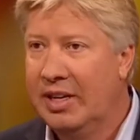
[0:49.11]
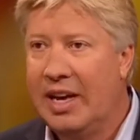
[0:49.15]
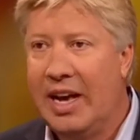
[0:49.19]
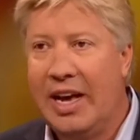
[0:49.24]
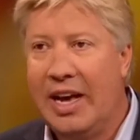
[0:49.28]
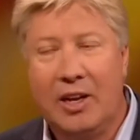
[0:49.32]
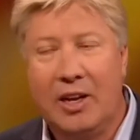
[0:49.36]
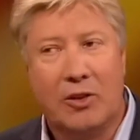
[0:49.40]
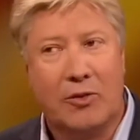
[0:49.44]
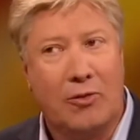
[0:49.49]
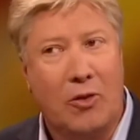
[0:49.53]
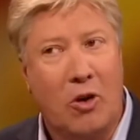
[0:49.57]

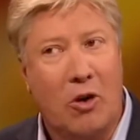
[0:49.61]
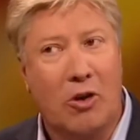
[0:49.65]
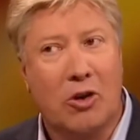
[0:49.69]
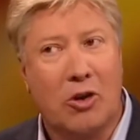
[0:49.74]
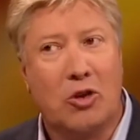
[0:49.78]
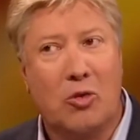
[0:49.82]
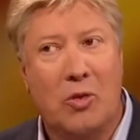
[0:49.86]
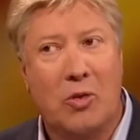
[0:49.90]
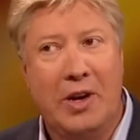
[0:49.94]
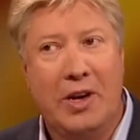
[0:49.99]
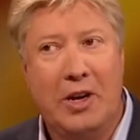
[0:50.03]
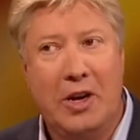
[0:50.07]
And as far
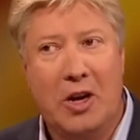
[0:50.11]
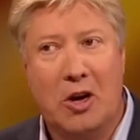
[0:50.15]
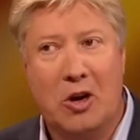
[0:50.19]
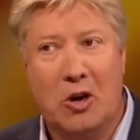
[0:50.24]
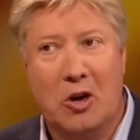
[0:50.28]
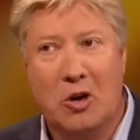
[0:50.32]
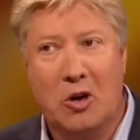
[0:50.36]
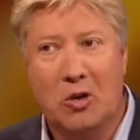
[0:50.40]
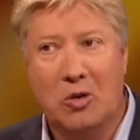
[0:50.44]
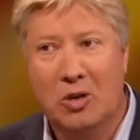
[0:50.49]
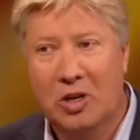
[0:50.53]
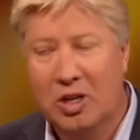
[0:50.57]
as we
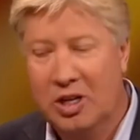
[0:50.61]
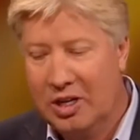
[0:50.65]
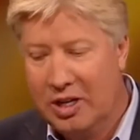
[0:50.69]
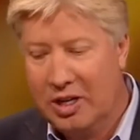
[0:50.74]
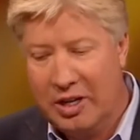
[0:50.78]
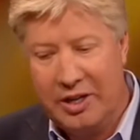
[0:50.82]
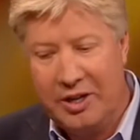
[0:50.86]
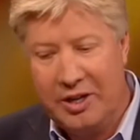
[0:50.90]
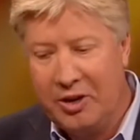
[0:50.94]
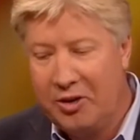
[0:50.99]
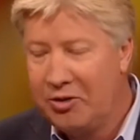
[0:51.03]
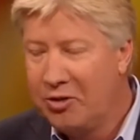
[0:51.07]
know,
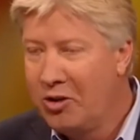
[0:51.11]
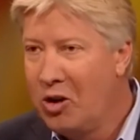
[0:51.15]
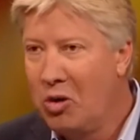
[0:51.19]
there's